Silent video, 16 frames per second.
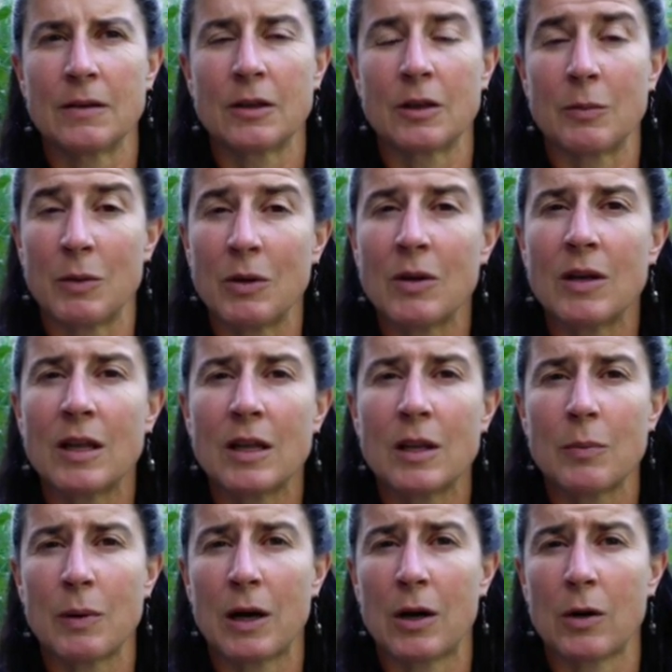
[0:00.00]
community,
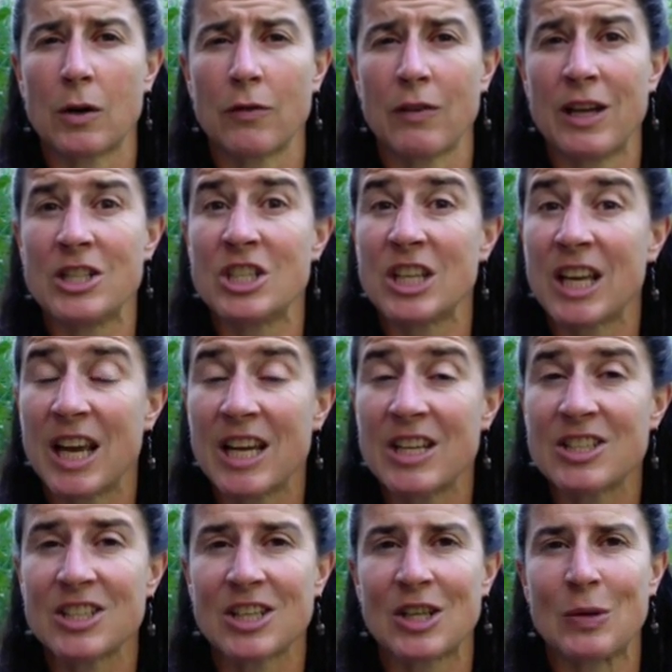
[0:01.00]
the power of
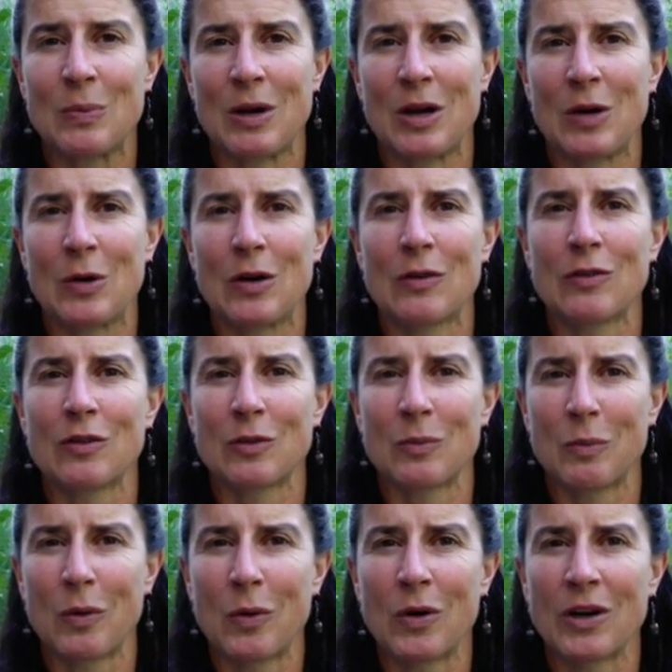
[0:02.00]
education, the power of
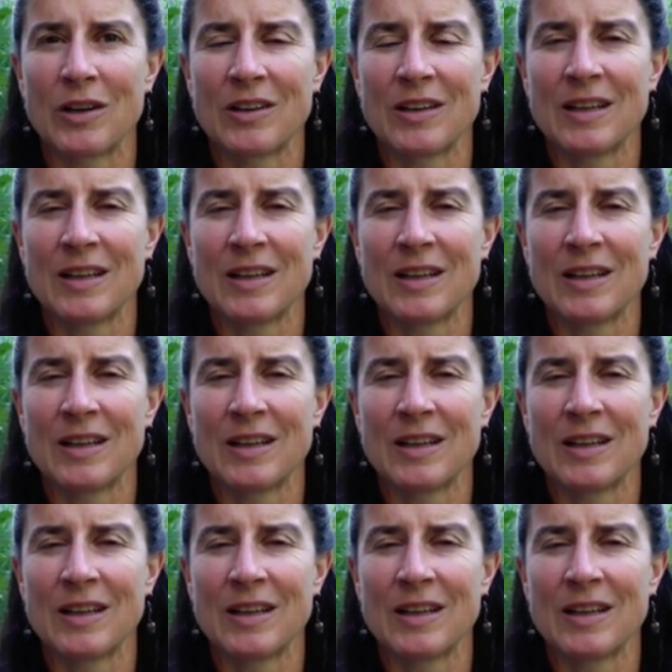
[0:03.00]
support.